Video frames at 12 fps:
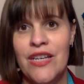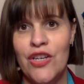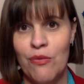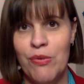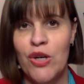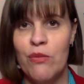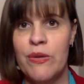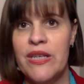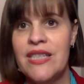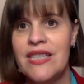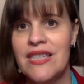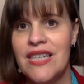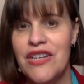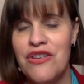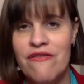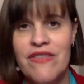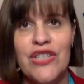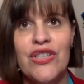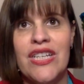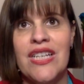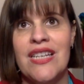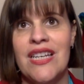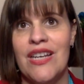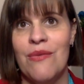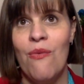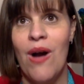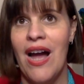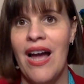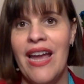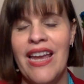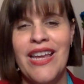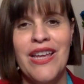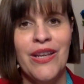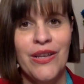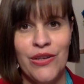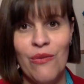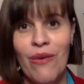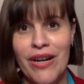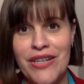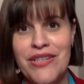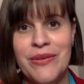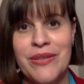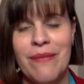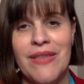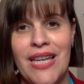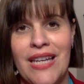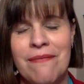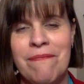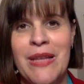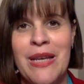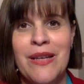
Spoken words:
your purpose and your vision and why you want to do something.